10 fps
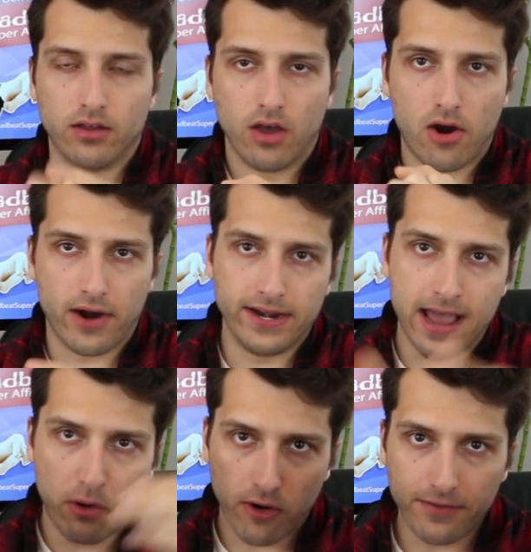All right,
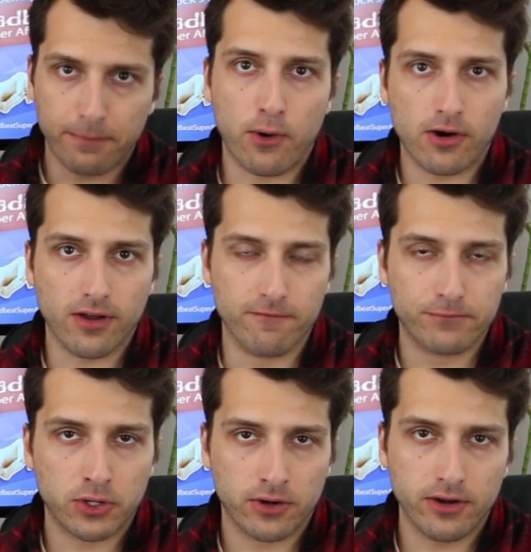now we're at the part
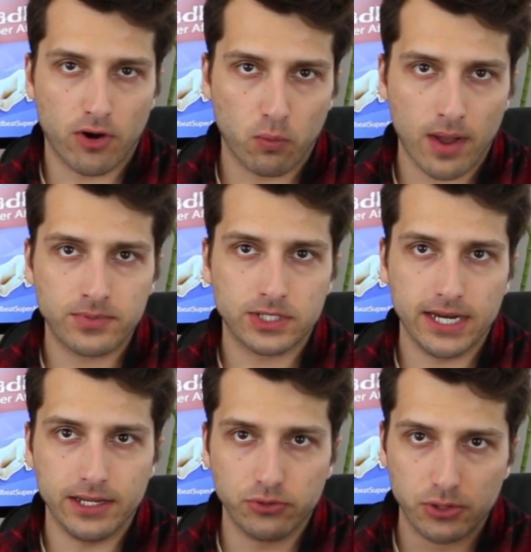of turning our
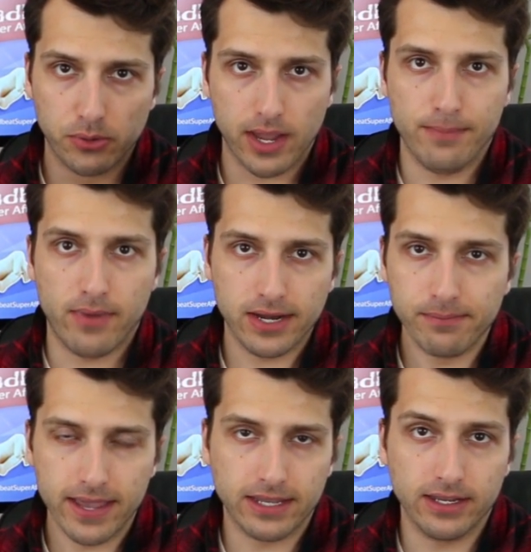website into a
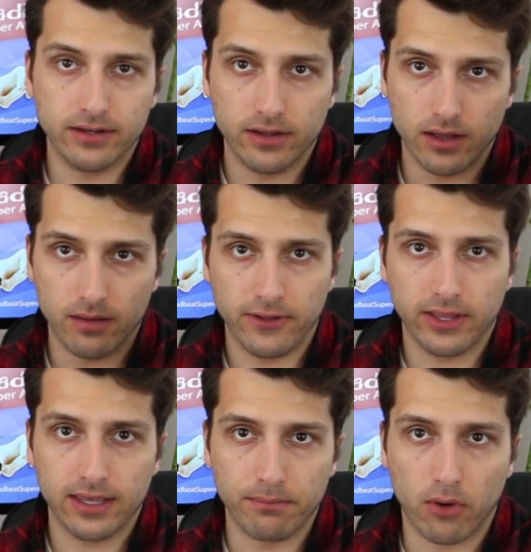money-making
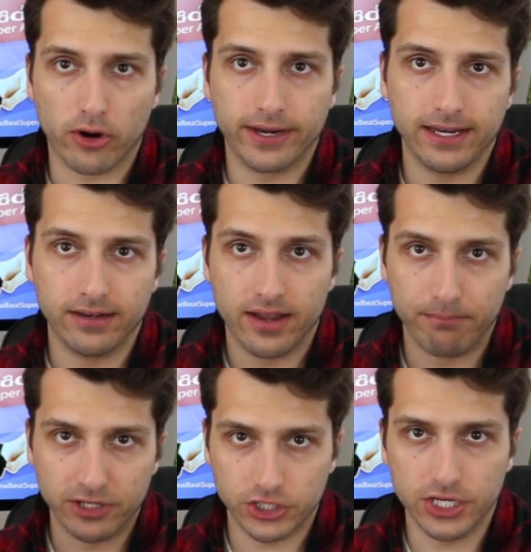affiliate marketing
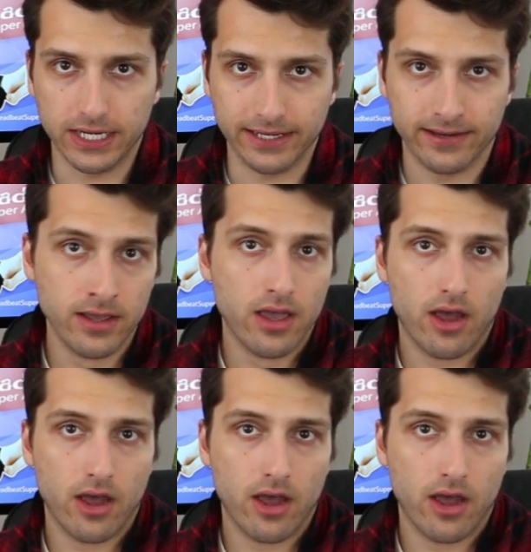machine.